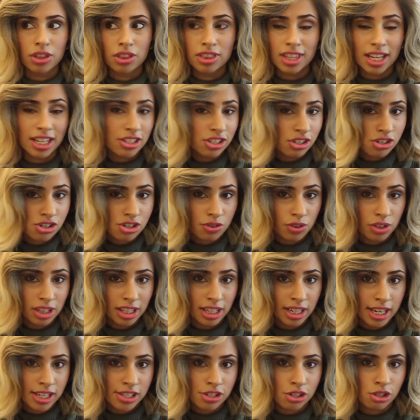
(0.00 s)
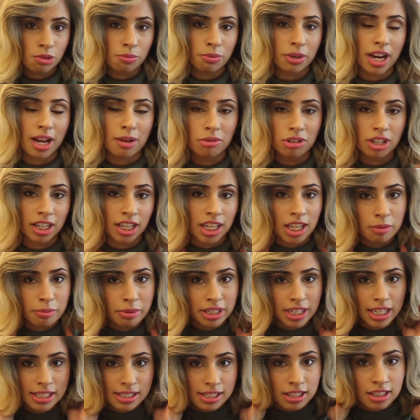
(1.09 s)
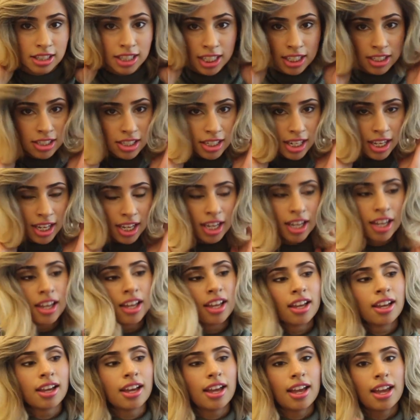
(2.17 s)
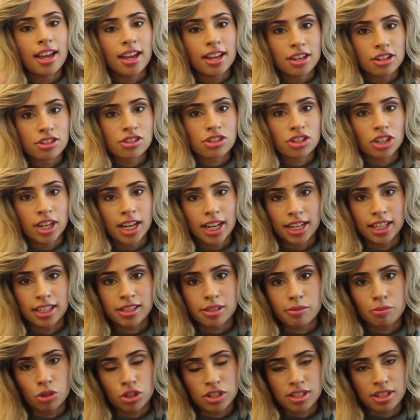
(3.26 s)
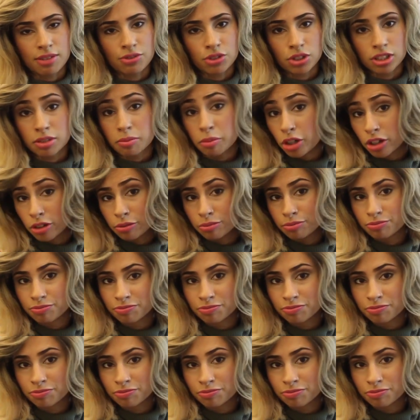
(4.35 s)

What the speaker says: That's usually really nice too, but I'm gonna keep it nice and clean today and start adding some more stuff to it tomorrow.